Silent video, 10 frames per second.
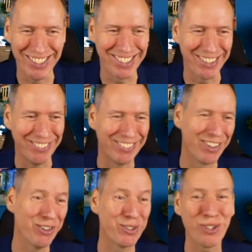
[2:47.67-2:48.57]
So we've
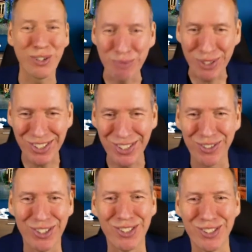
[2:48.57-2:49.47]
got autonomous. Do you
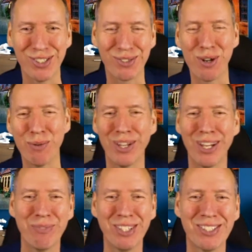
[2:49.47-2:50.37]
want to just describe what
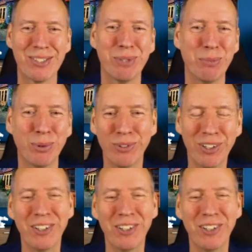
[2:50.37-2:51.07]
that means to people?